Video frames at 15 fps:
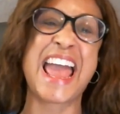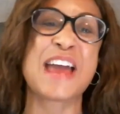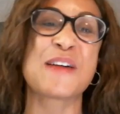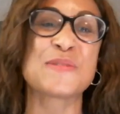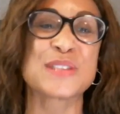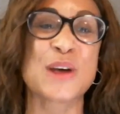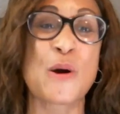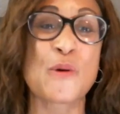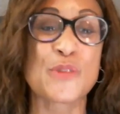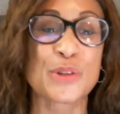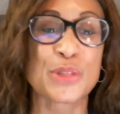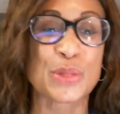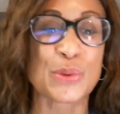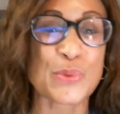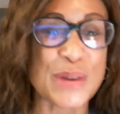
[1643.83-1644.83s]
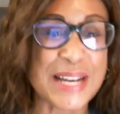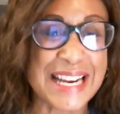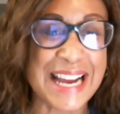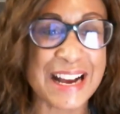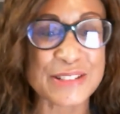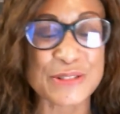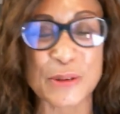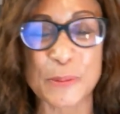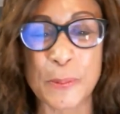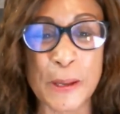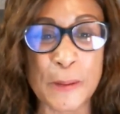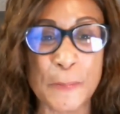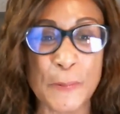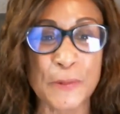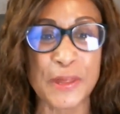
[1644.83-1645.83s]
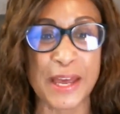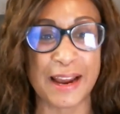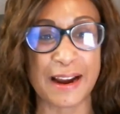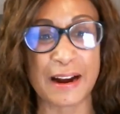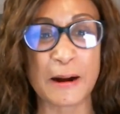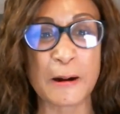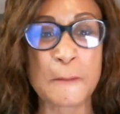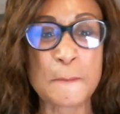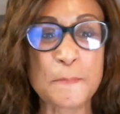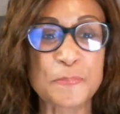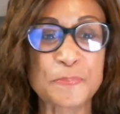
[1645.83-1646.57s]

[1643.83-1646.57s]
It was over 300 people there